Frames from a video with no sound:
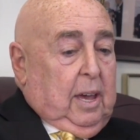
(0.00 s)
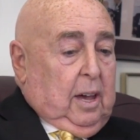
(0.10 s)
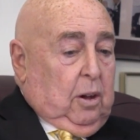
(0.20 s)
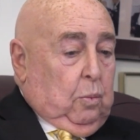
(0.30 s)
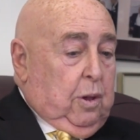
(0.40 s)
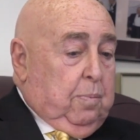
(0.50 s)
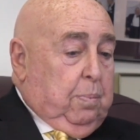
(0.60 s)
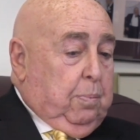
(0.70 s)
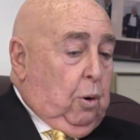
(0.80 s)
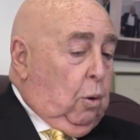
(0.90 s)

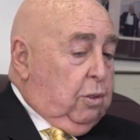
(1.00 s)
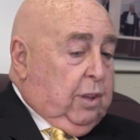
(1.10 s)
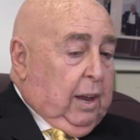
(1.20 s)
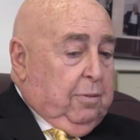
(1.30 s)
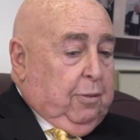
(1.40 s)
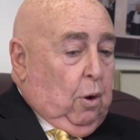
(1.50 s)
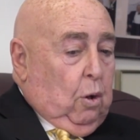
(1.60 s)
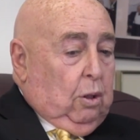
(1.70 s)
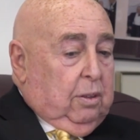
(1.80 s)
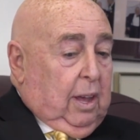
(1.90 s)
We've grown
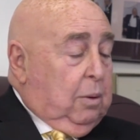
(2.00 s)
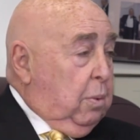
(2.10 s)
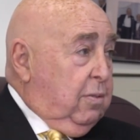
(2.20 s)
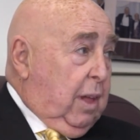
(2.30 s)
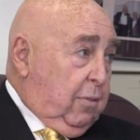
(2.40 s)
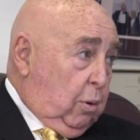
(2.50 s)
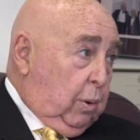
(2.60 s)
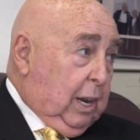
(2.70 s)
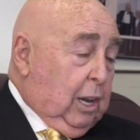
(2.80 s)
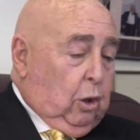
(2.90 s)
tenfold, and we've never
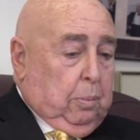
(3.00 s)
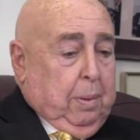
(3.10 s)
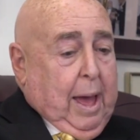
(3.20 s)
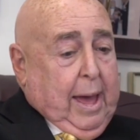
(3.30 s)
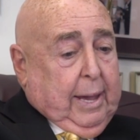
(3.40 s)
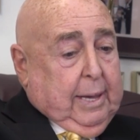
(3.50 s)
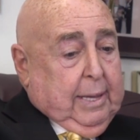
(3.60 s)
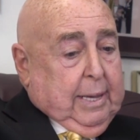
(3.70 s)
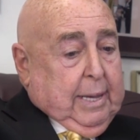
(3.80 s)
really looked back.